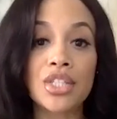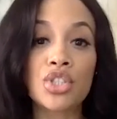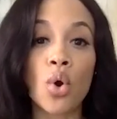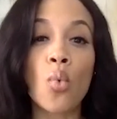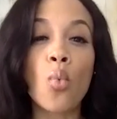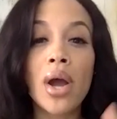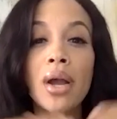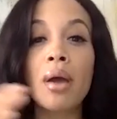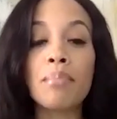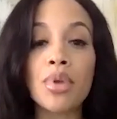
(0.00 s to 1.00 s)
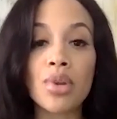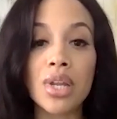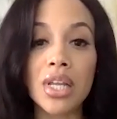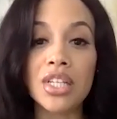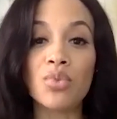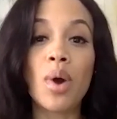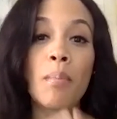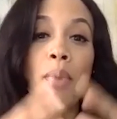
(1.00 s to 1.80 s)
So what communities, what